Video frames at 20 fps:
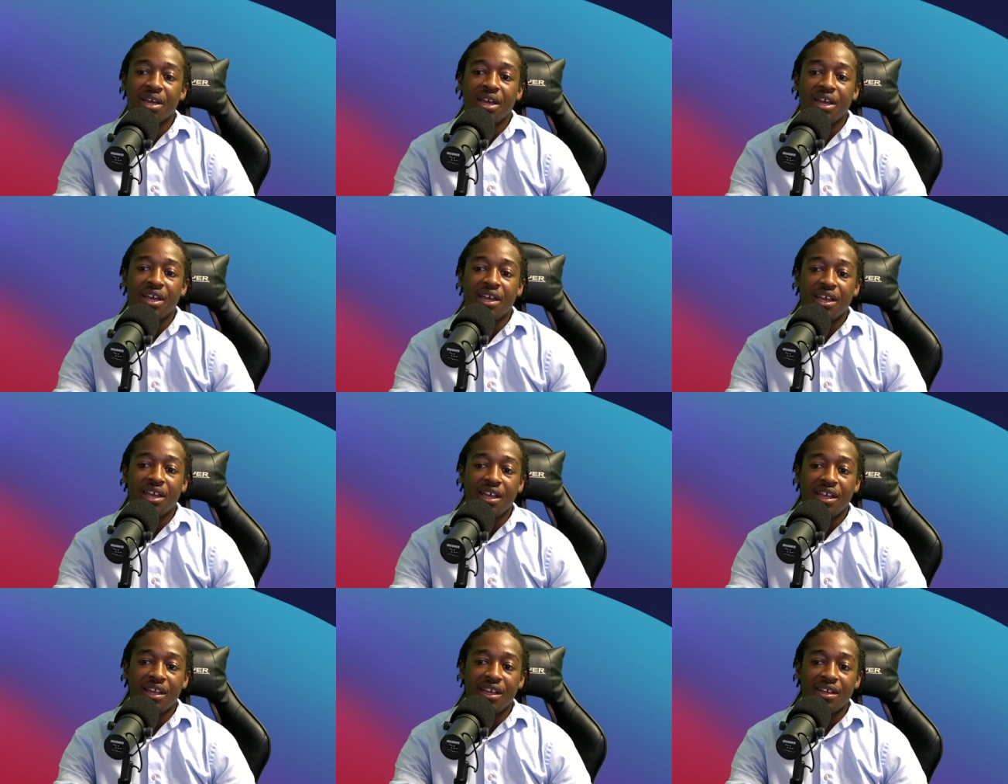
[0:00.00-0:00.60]

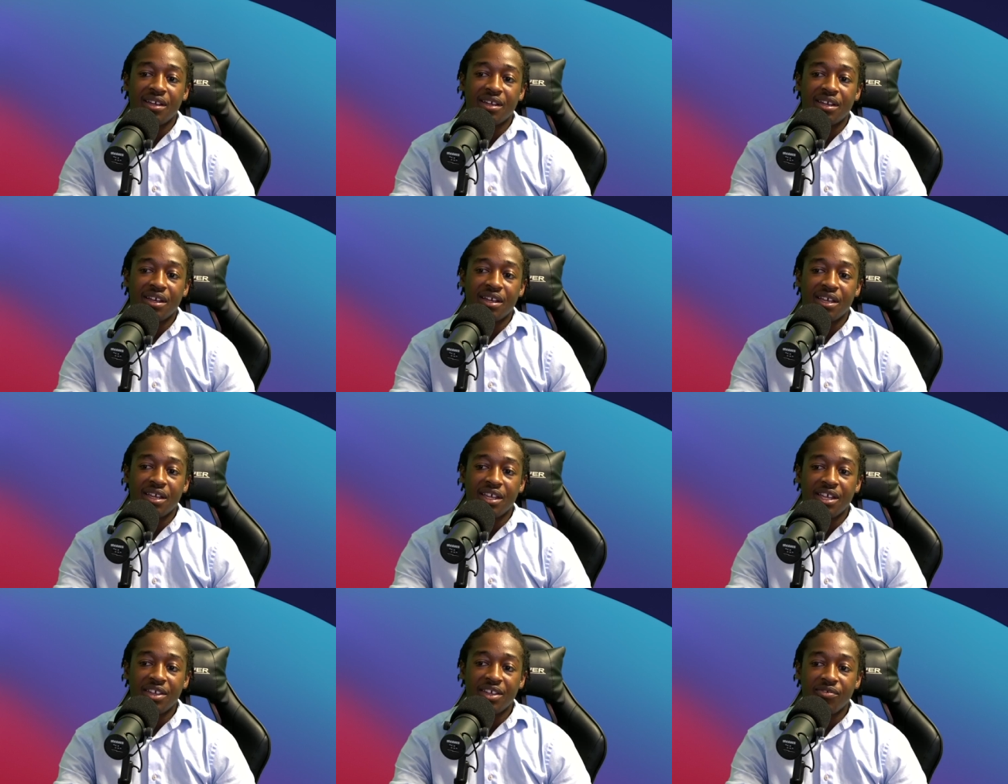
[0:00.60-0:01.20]
And
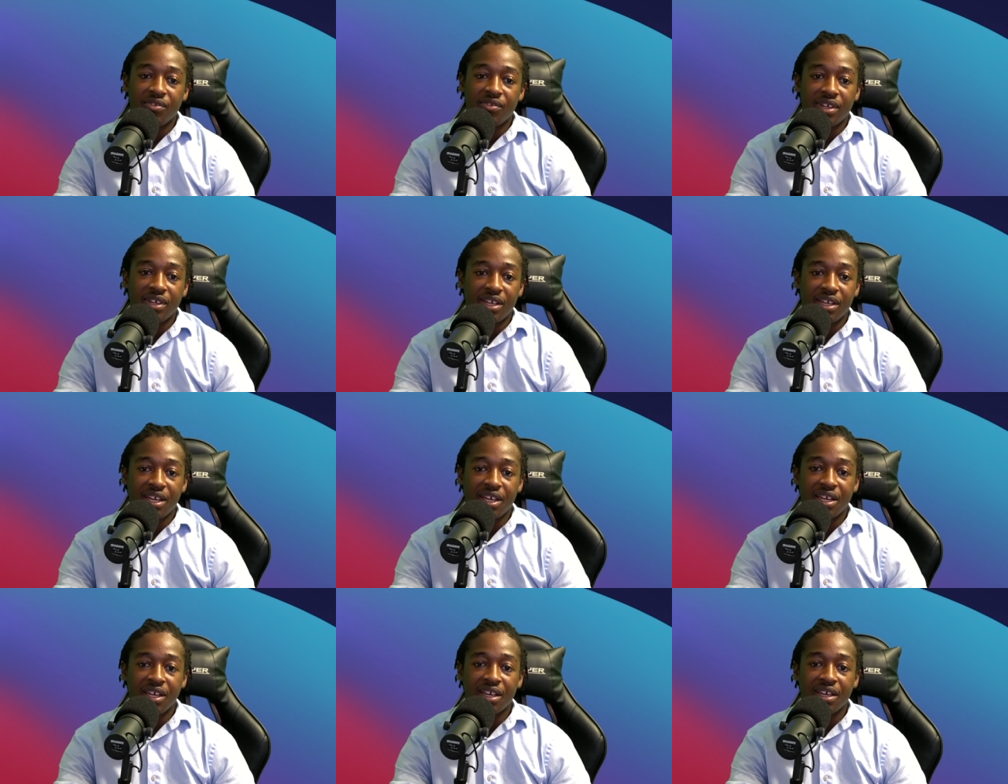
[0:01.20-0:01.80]
if they
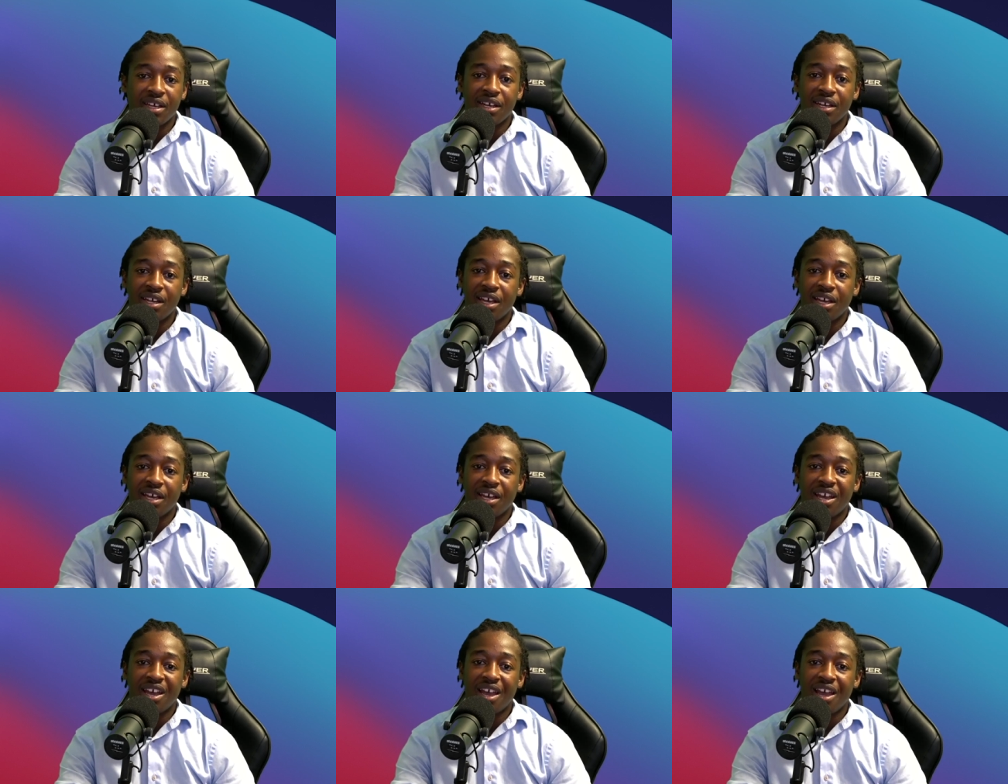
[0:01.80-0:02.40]
can,
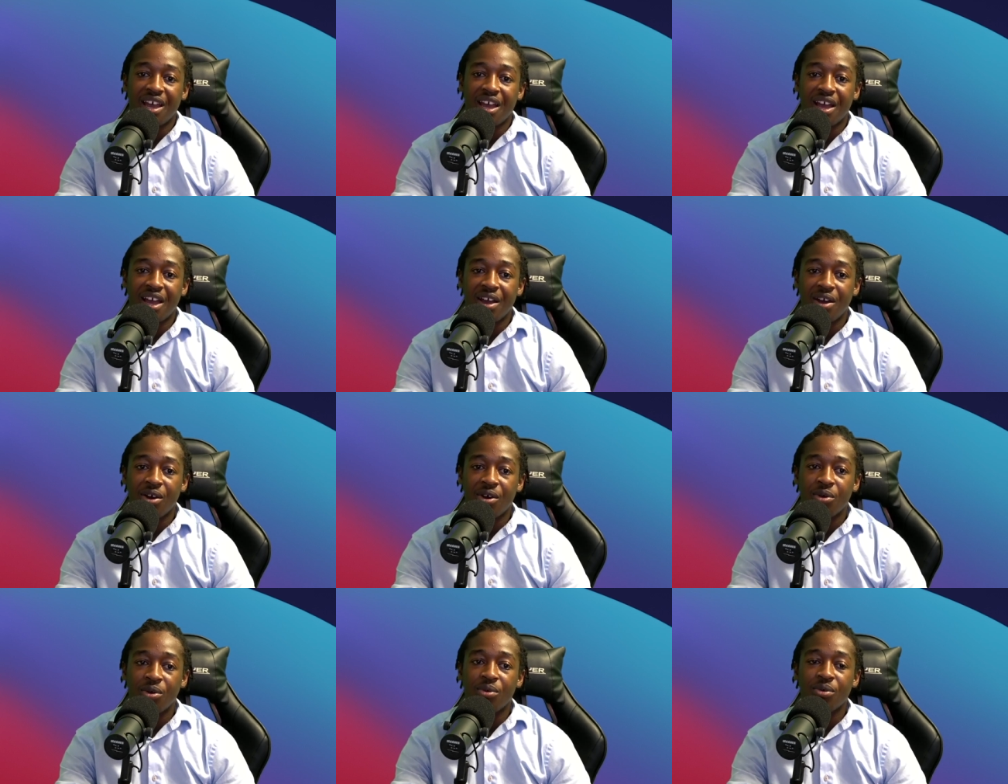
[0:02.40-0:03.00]

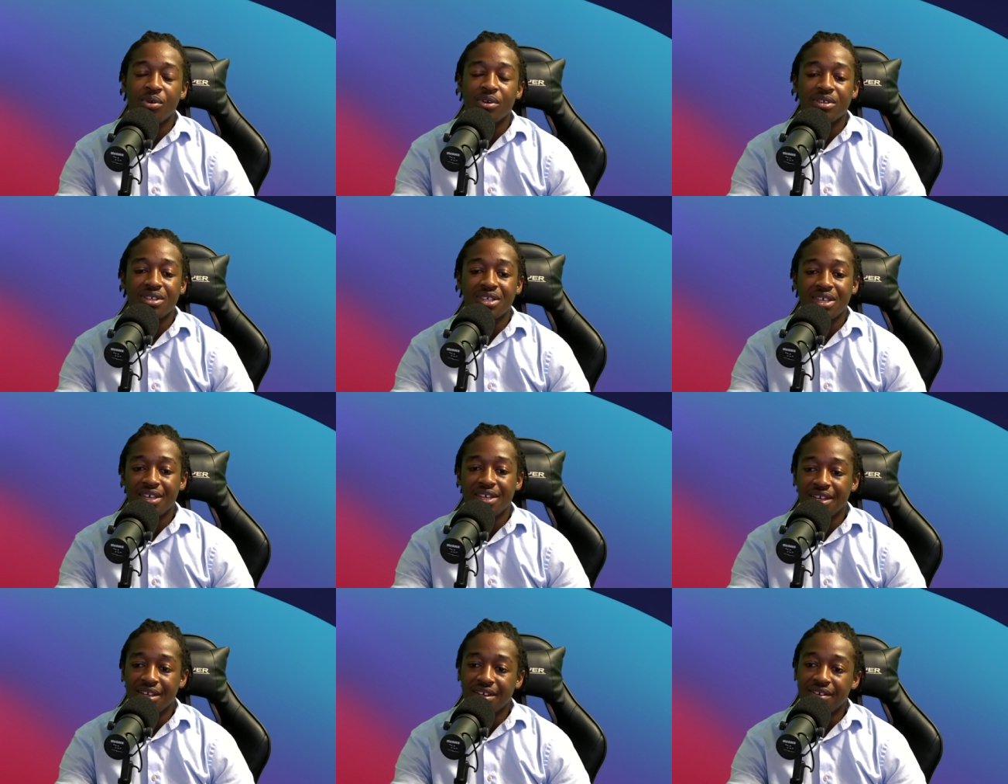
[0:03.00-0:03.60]
how
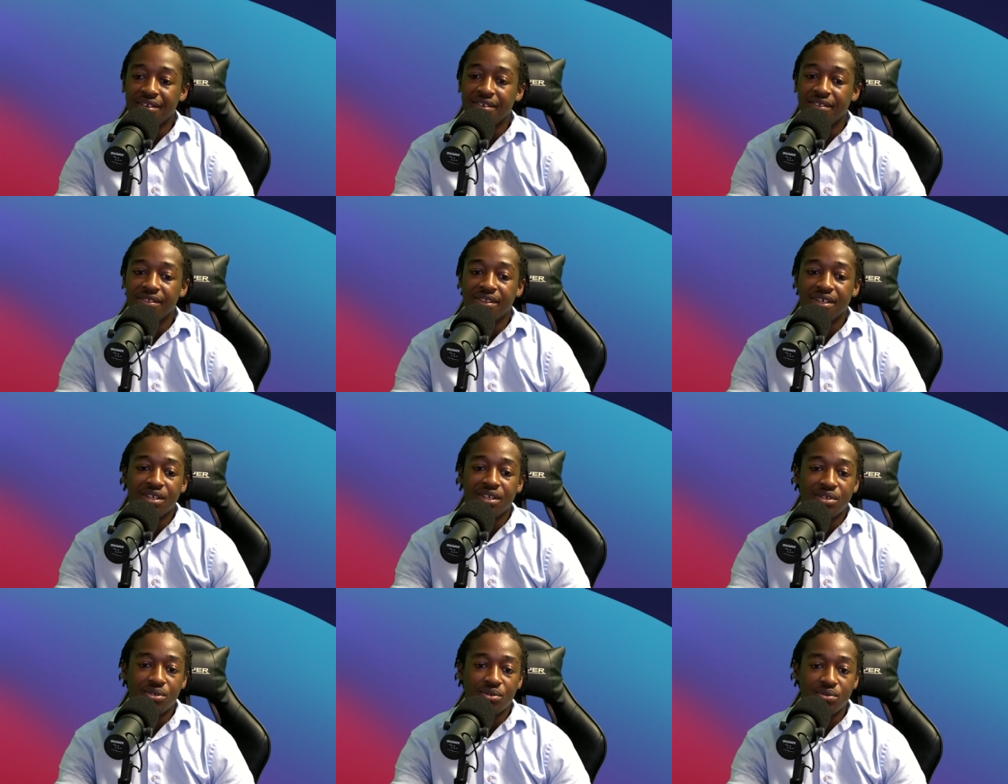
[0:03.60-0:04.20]
can they
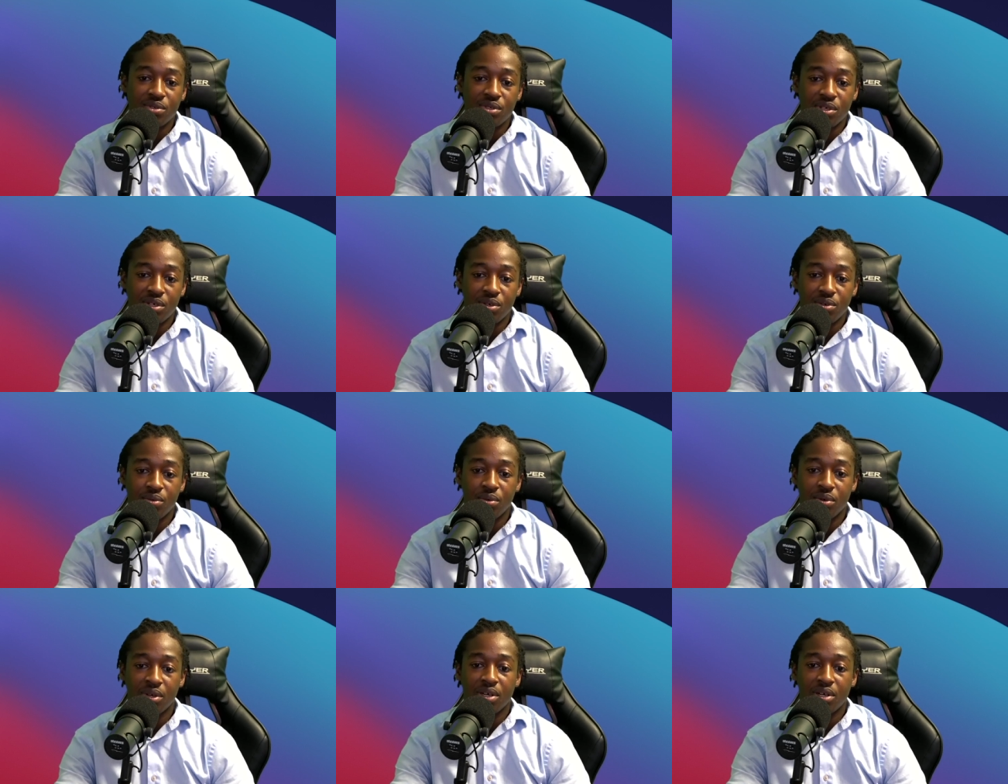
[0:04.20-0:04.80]
do so?
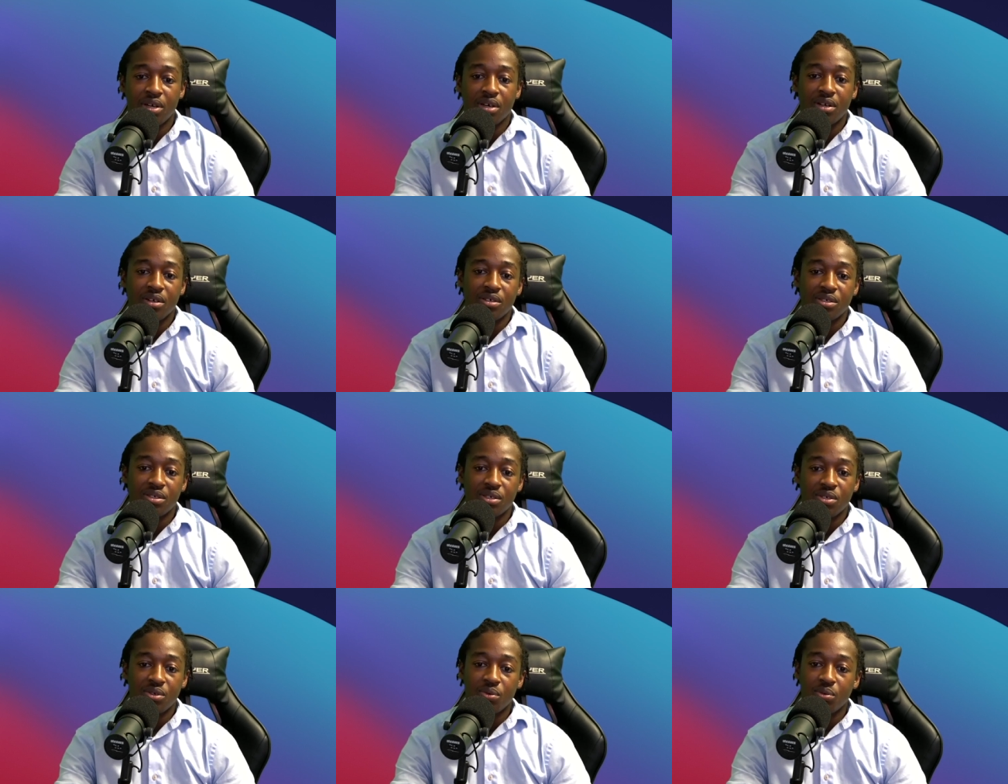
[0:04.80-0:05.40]

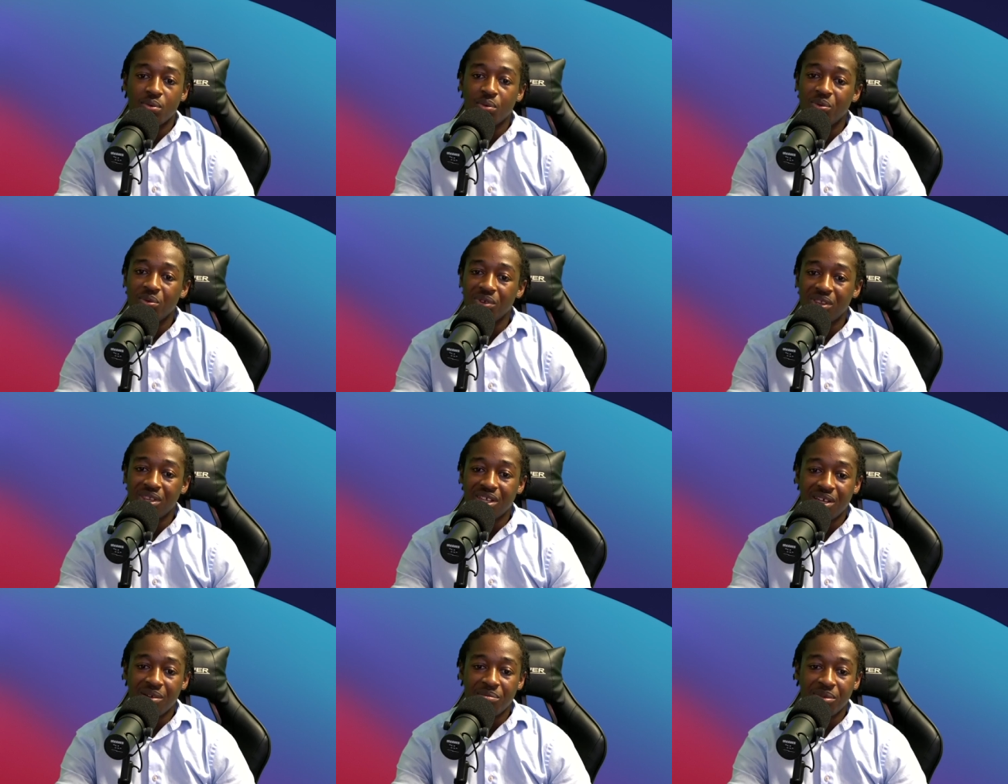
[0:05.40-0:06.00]
So, with
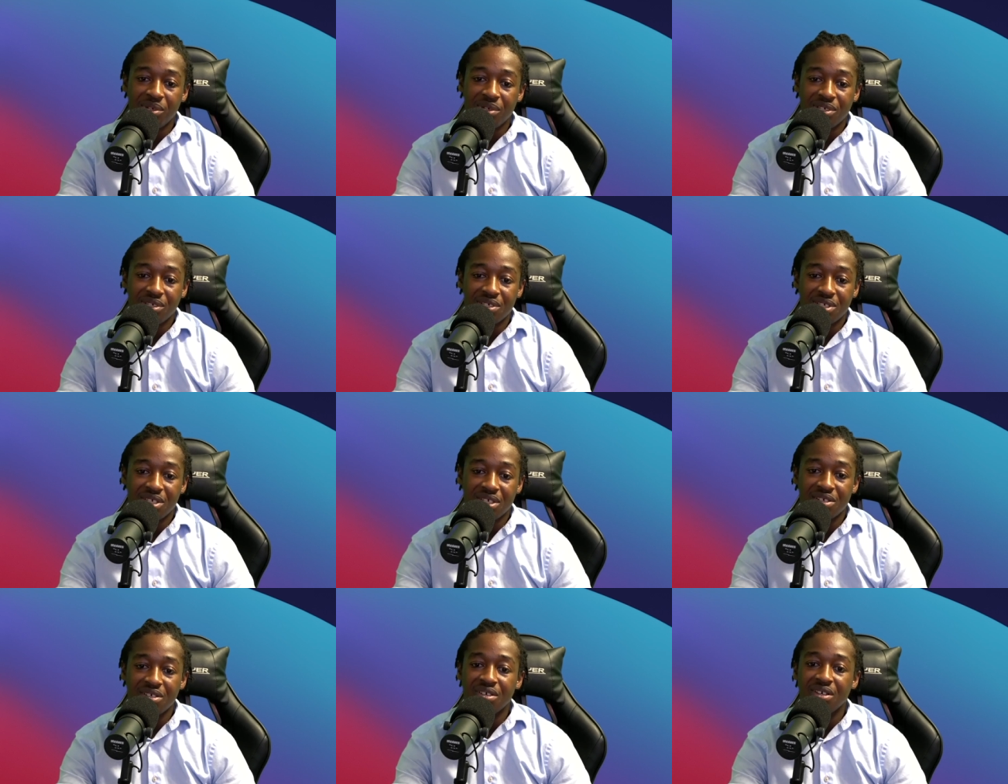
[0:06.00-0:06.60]
that being
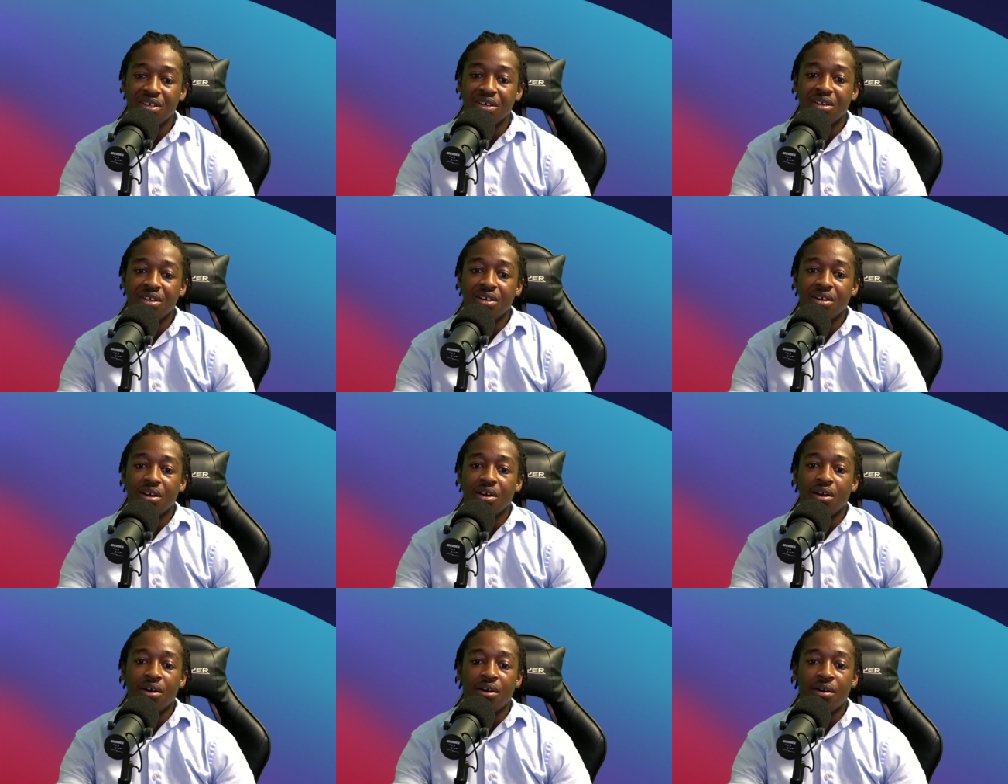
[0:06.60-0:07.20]
said,
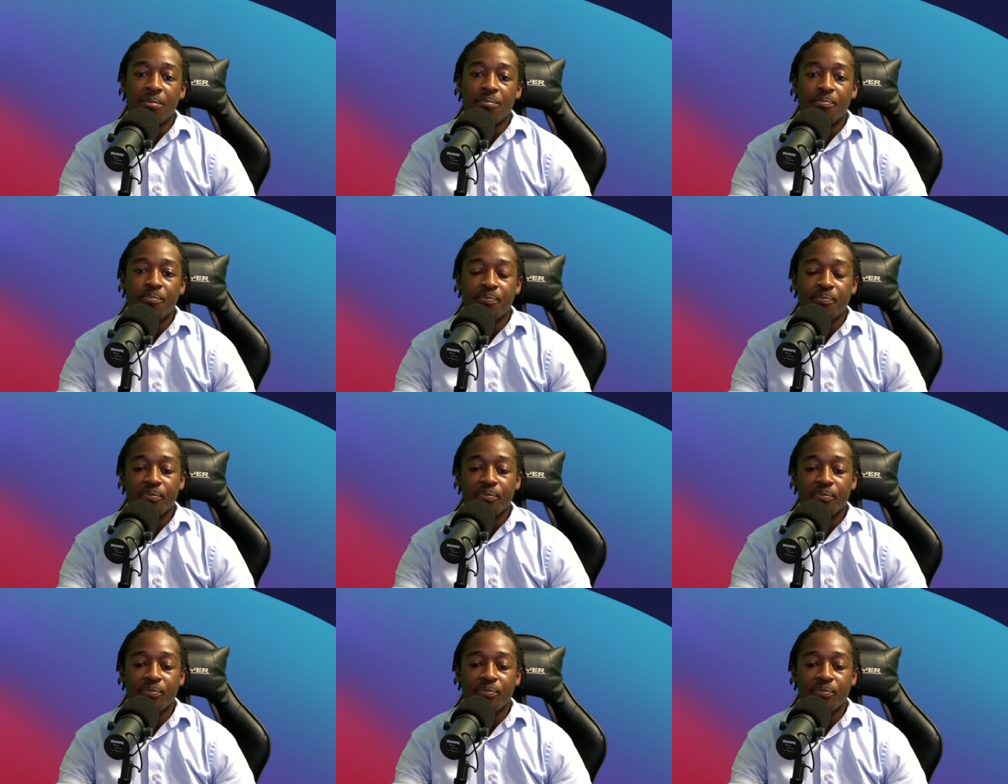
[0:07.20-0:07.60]
um,